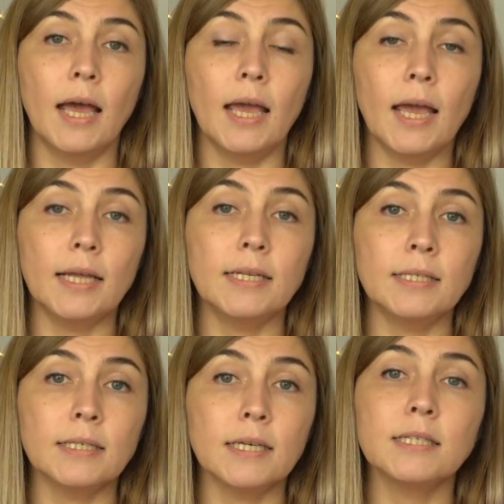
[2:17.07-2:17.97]

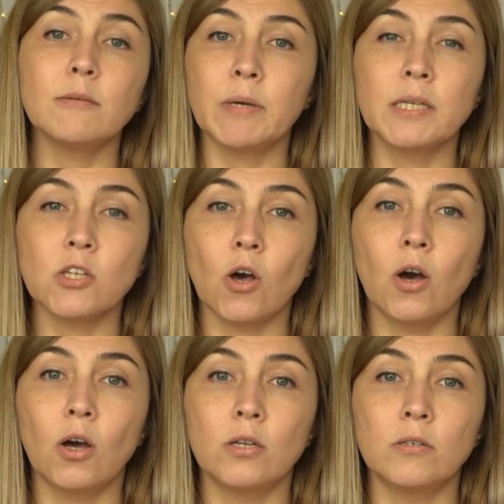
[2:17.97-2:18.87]
And it depends
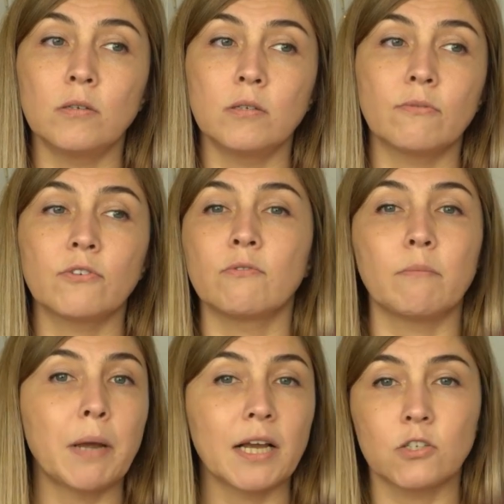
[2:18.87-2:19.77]
on different
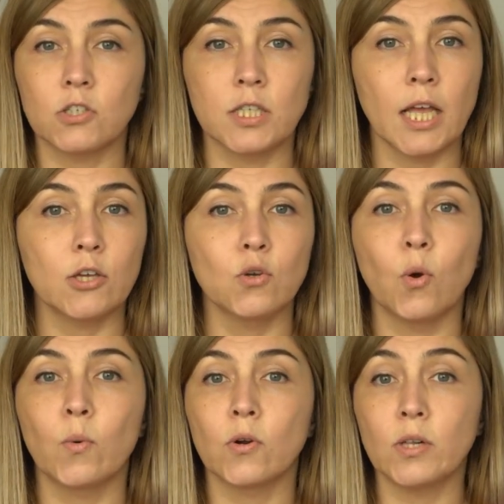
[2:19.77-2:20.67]
factors like your
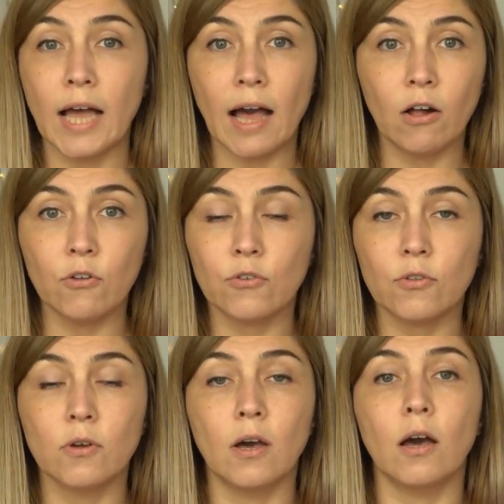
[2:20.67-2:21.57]
overall health,
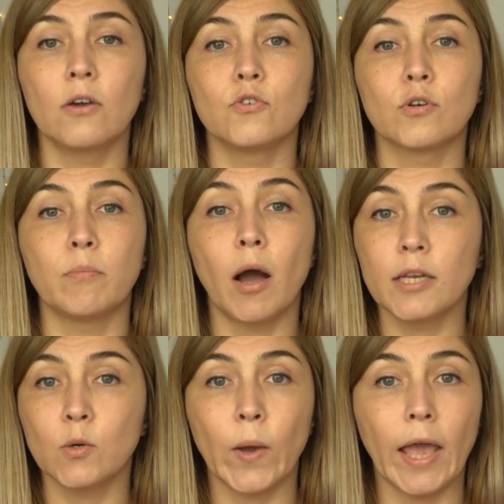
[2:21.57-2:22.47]
your
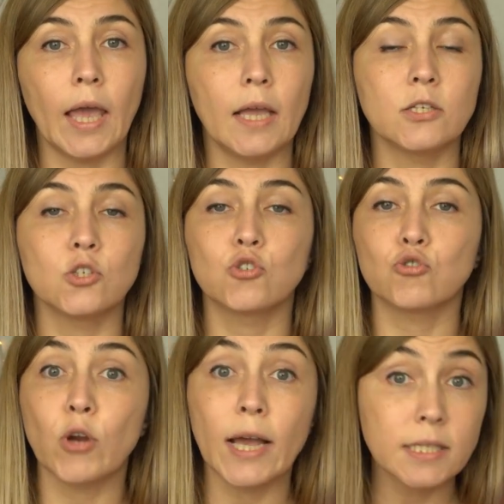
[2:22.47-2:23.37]
body weight,
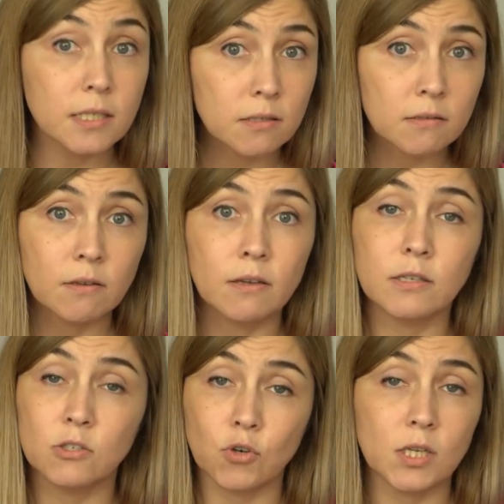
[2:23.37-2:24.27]
stress.
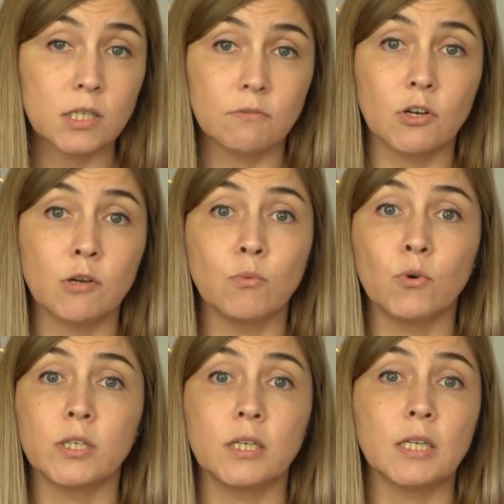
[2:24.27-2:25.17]
Stress is very
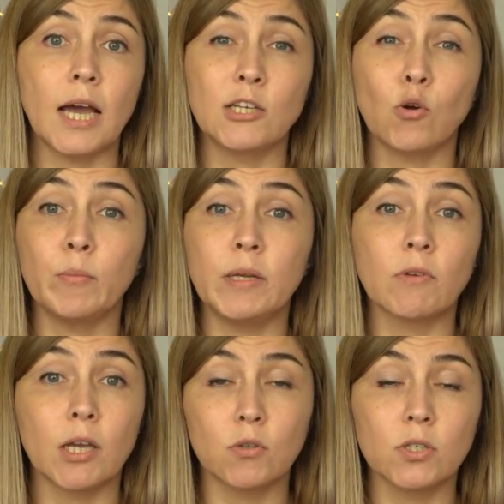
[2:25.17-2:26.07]
important. I don't mean
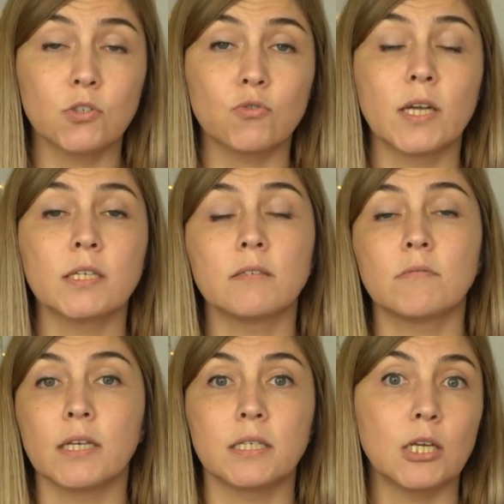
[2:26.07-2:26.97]
regular stress,
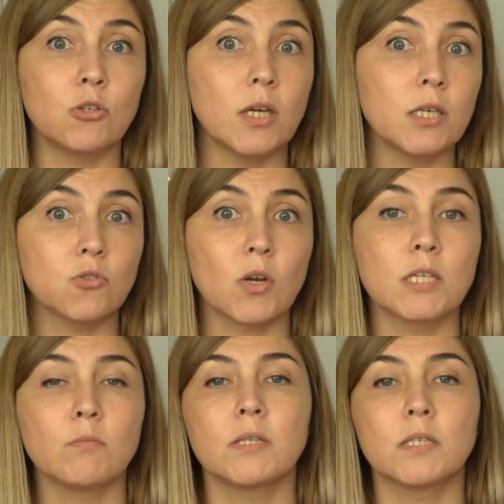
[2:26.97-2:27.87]
like day to day
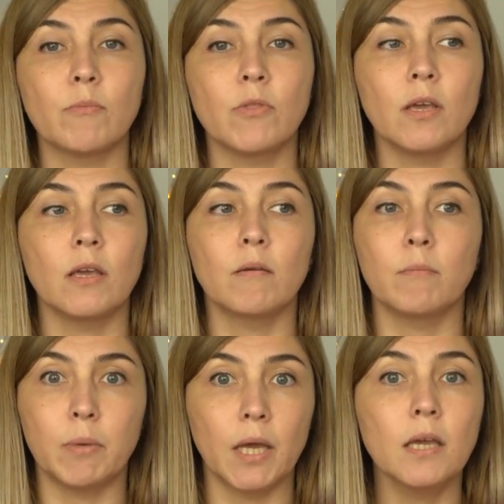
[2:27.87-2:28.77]
stress, but something
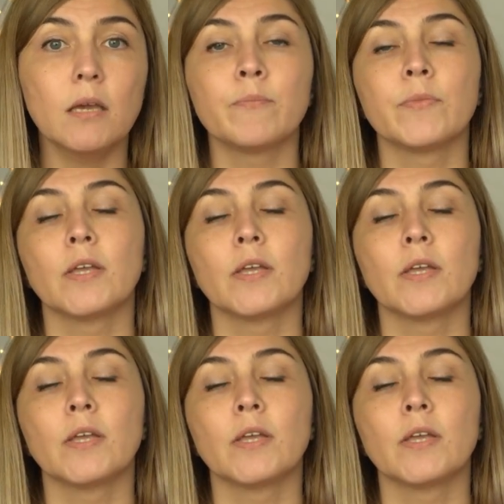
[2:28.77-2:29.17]
big.